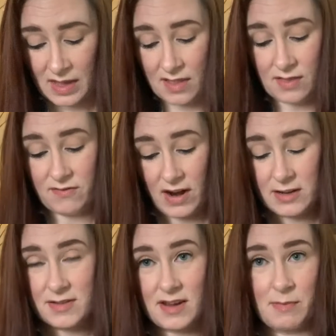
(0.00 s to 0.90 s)
the final
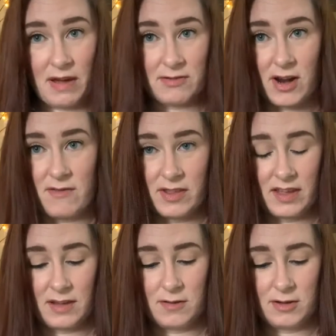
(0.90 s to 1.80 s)
step after
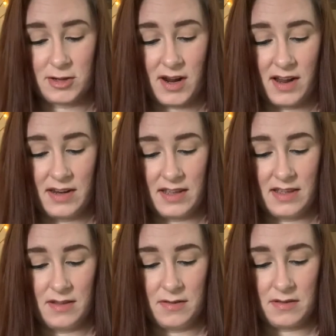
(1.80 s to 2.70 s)
everything has dried
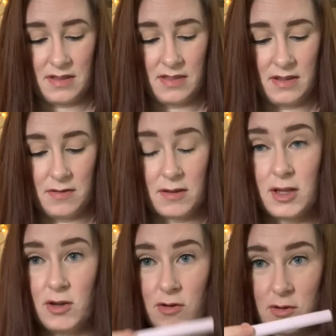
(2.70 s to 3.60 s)
is this
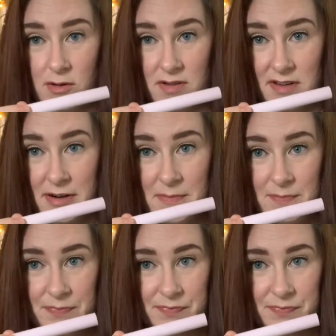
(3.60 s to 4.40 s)
cuticle serum.